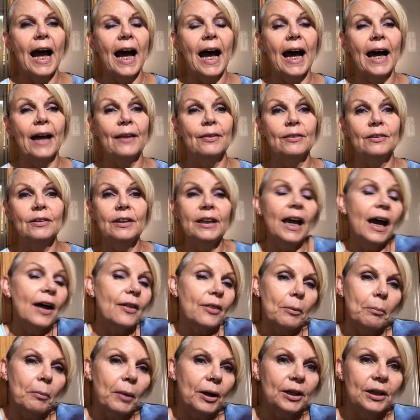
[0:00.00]
And yeah,
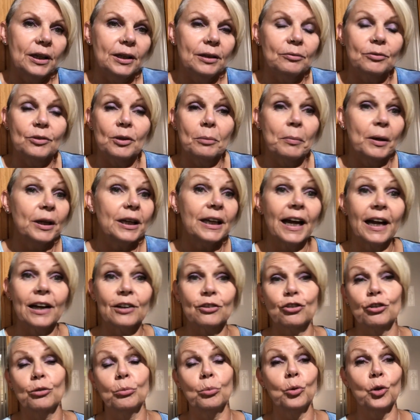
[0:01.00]
the money the money
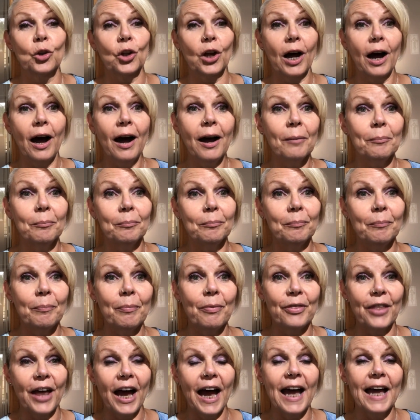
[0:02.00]
actually will come
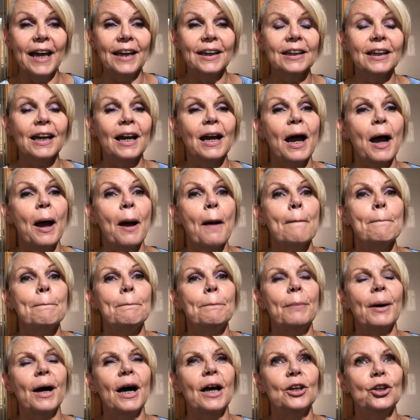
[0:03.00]
then,
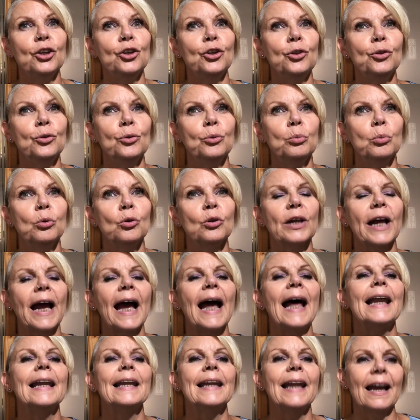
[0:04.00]
but you will
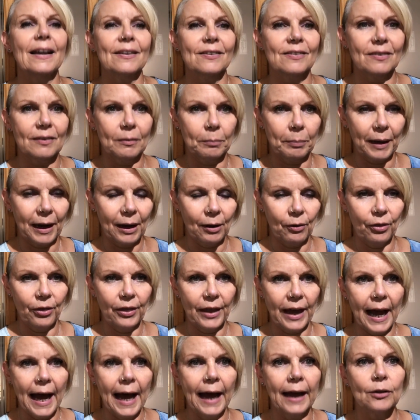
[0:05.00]
care less about
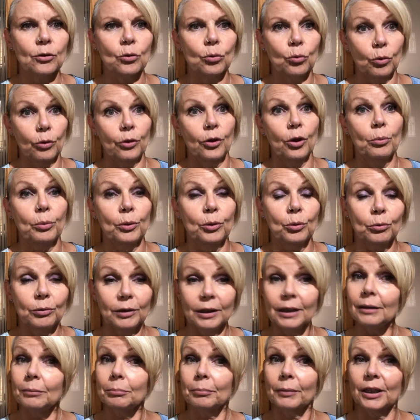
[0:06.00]
that, although we all
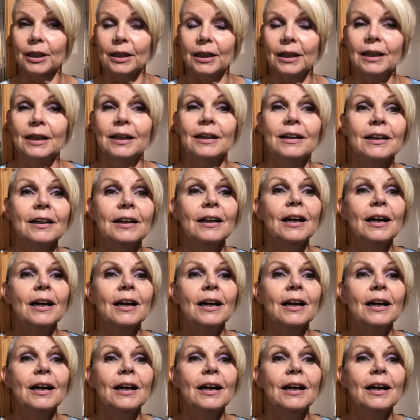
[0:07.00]
need money,